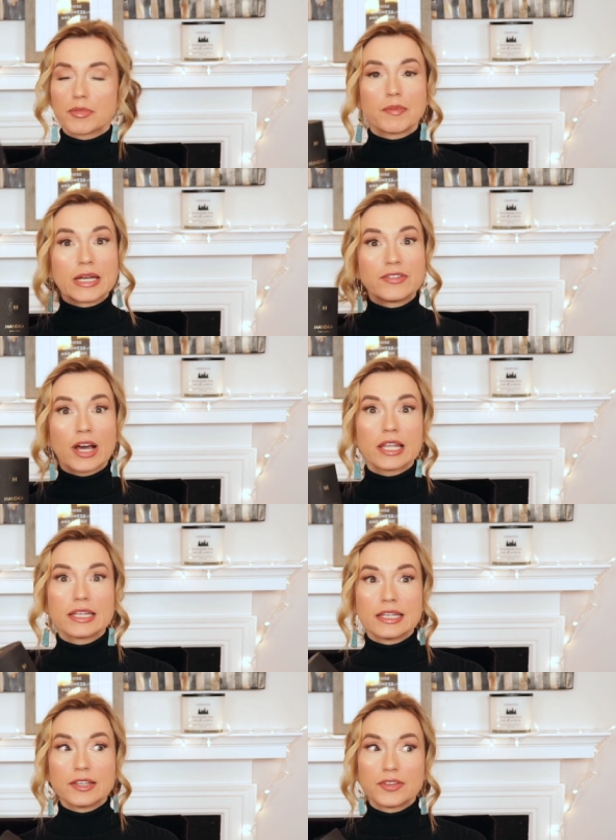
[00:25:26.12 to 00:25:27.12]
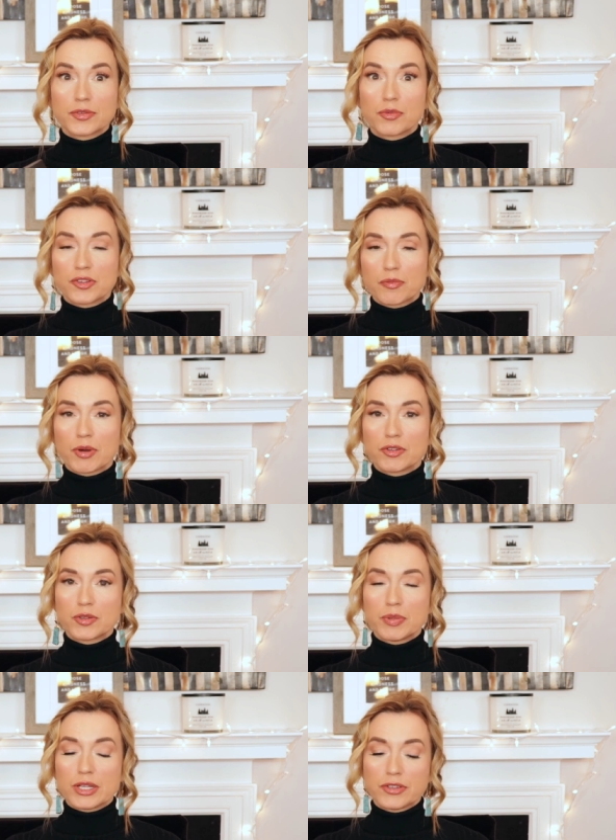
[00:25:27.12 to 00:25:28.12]
But mandala is was supposed
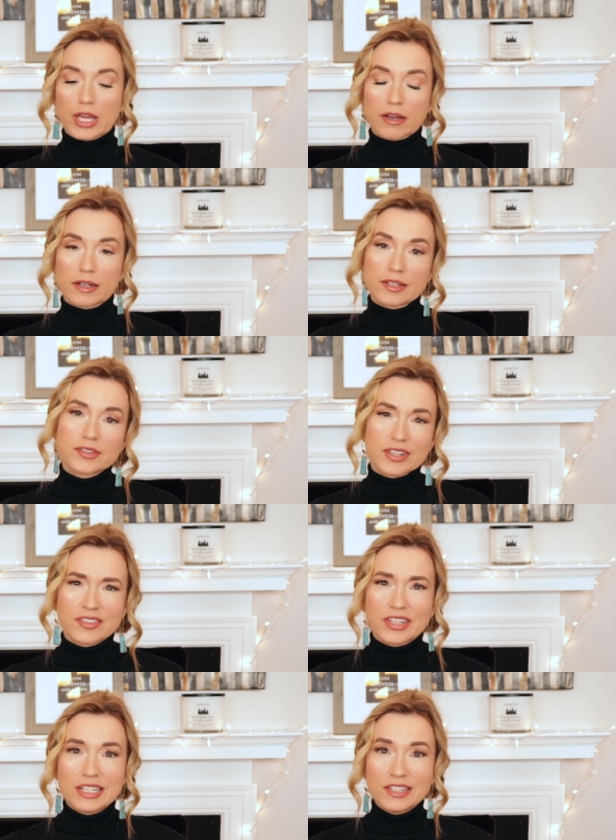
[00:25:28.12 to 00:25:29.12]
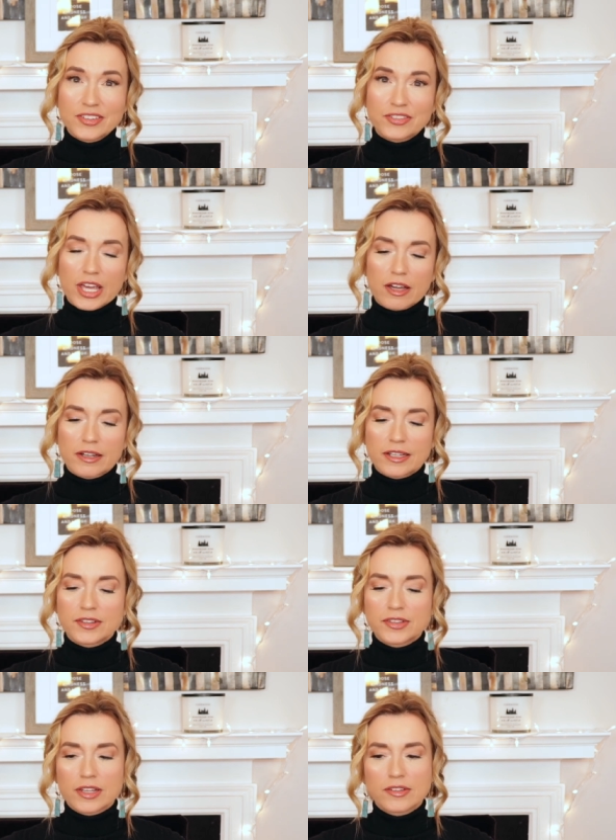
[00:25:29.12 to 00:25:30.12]
to be a take on incense. It is a take on
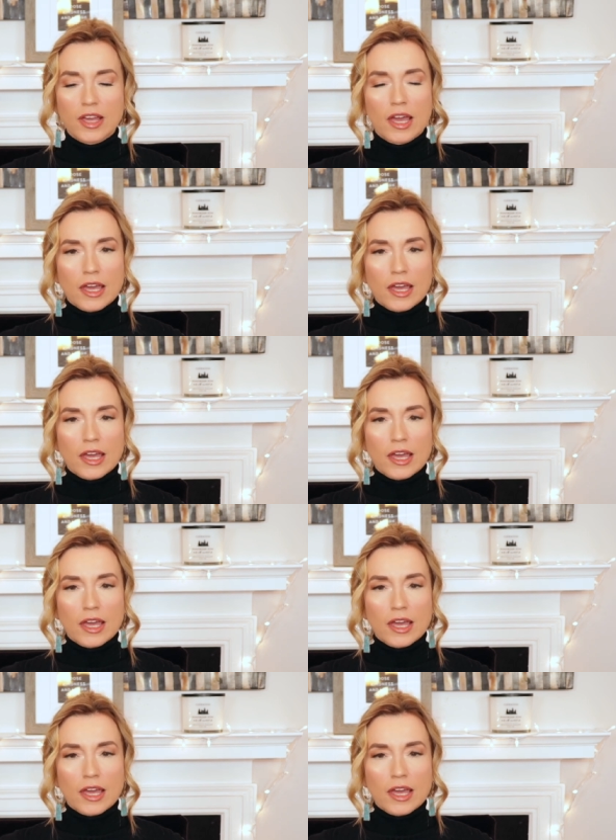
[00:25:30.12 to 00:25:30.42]
incense.